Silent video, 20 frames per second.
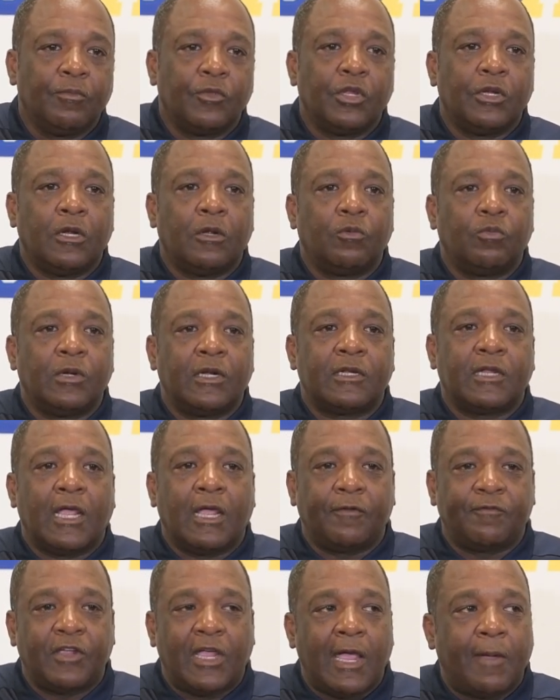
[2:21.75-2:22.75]
You know, what
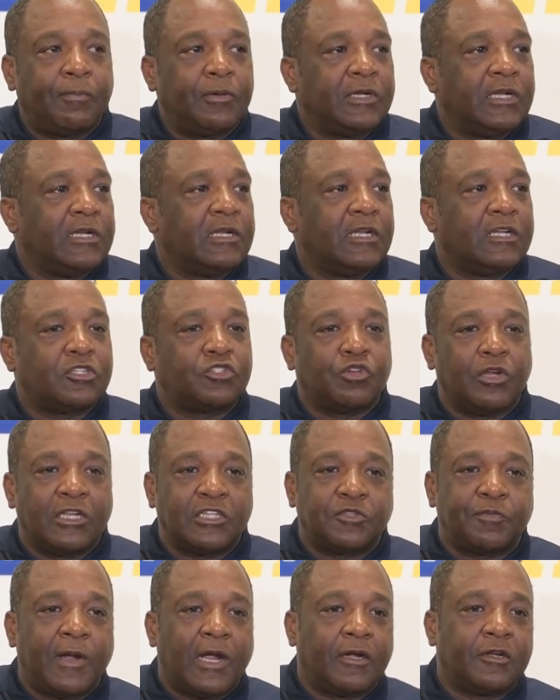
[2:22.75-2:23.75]
have happened and has
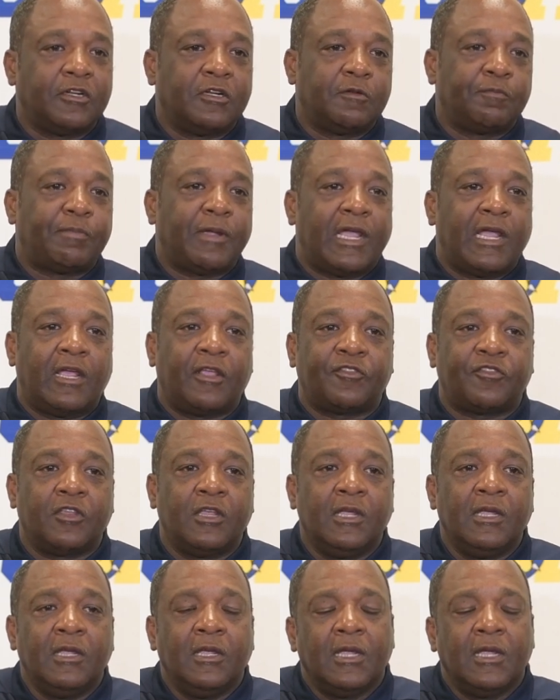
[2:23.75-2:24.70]
transpired in the past.